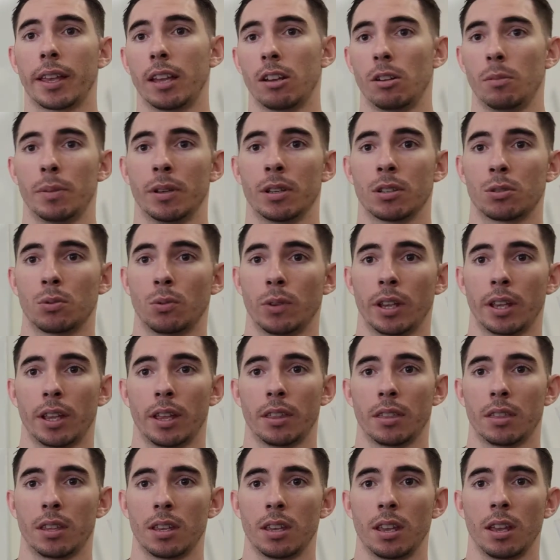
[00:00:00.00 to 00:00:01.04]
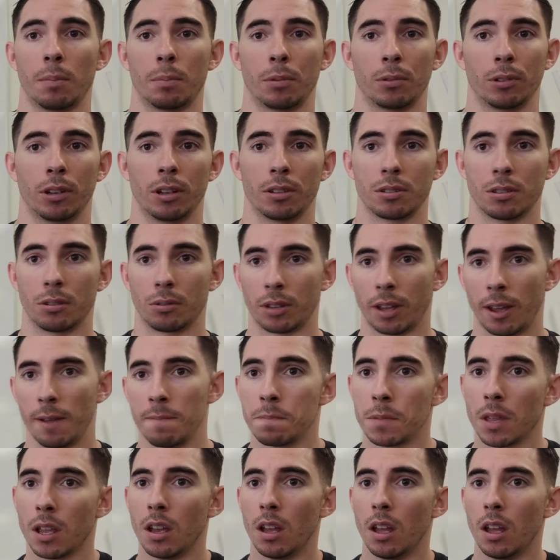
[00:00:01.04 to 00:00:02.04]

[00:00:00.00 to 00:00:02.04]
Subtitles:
kettlebell swing and the hip thrust, okay?